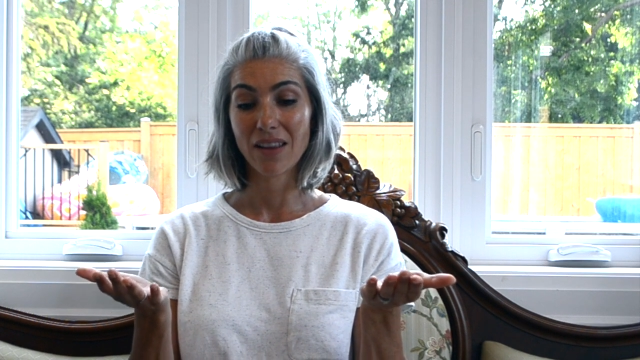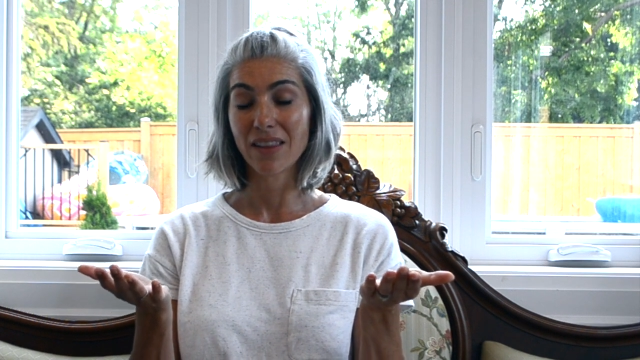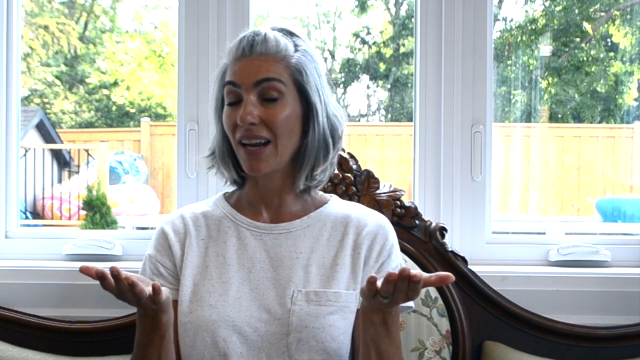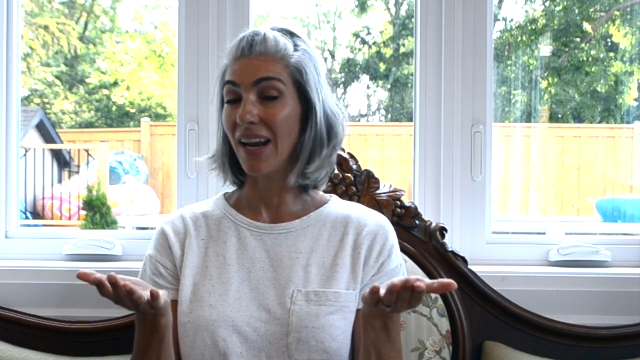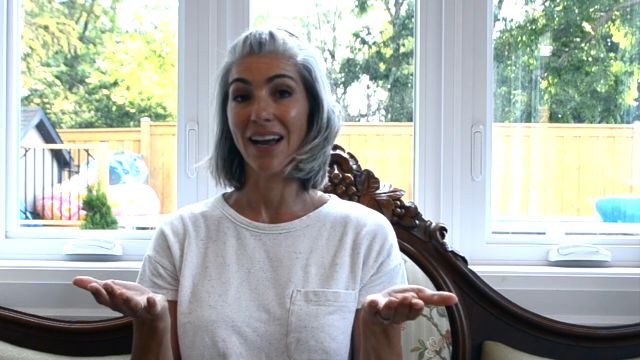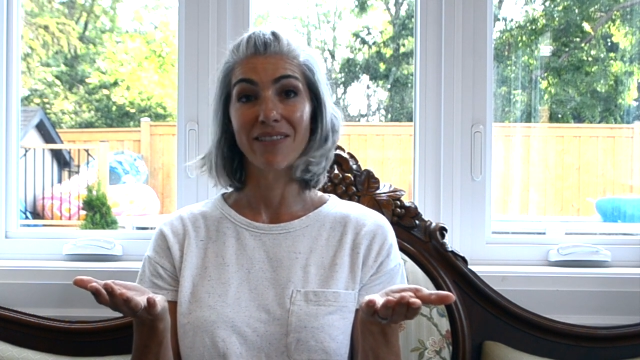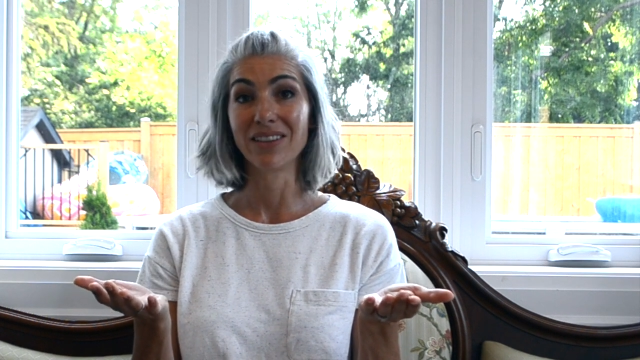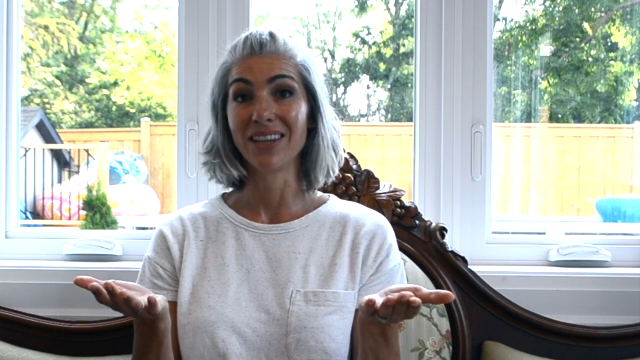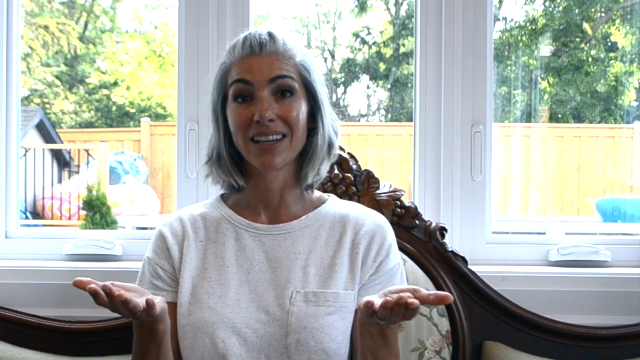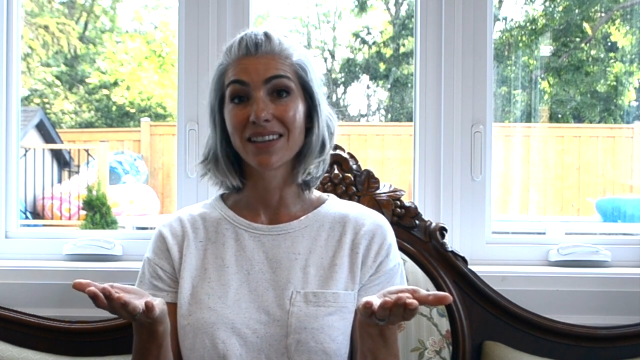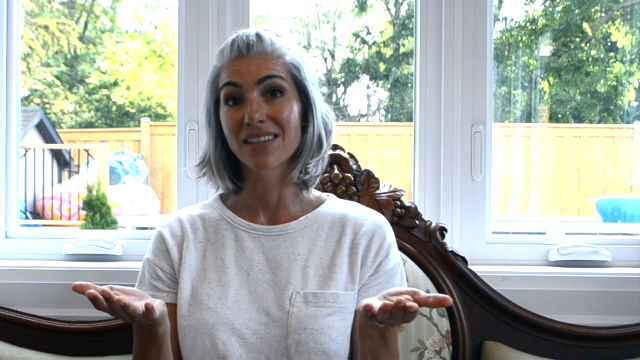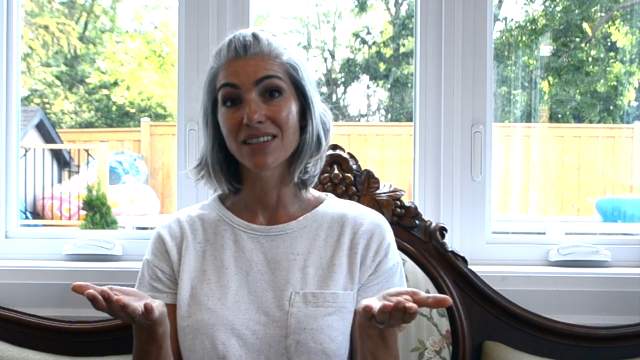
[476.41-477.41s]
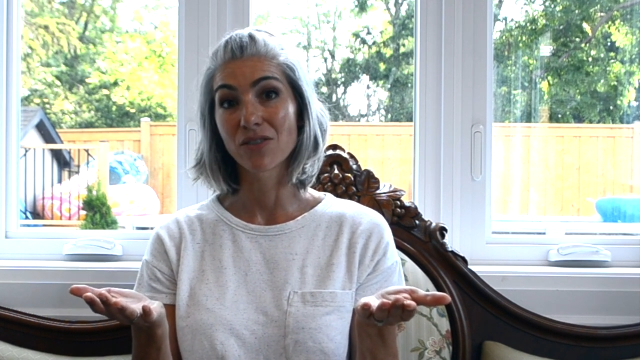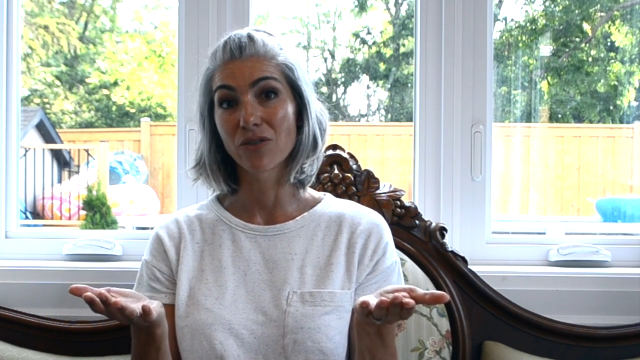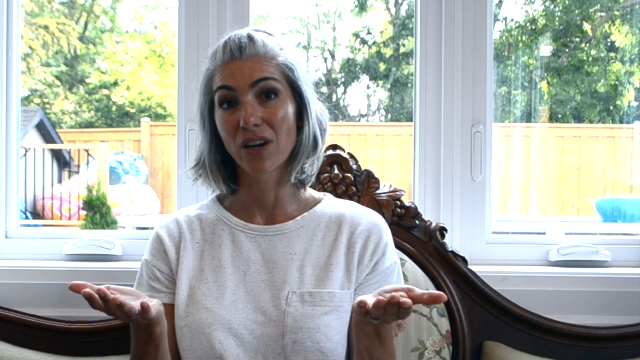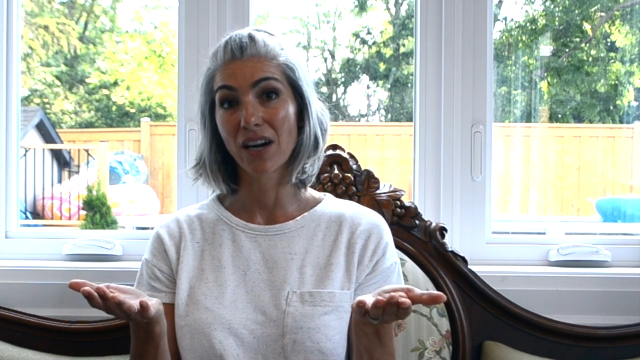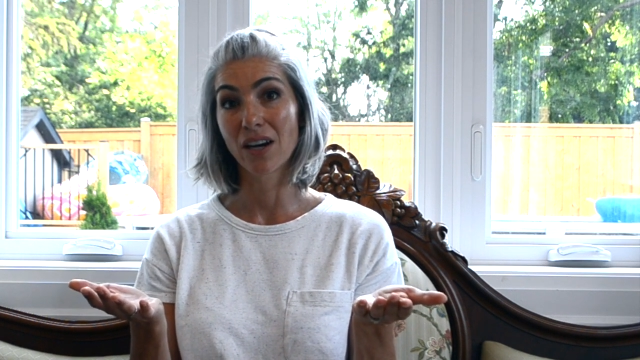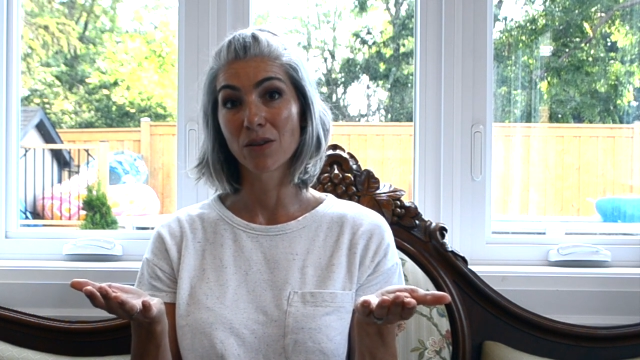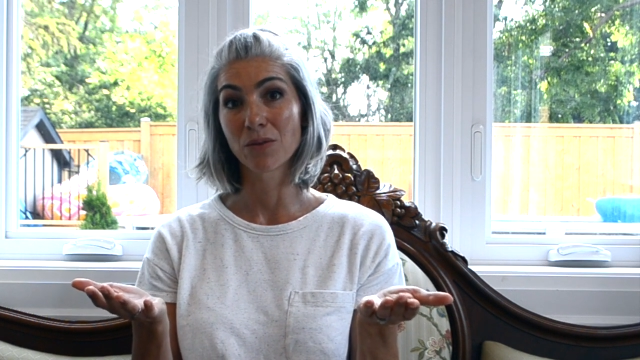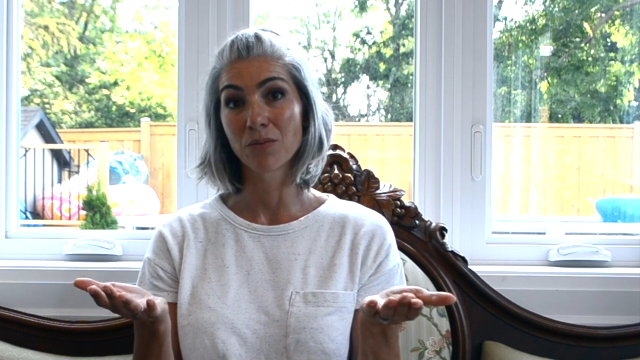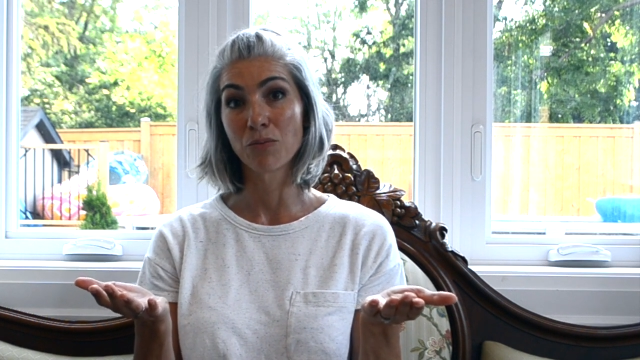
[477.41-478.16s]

that I haven't liked the silver hair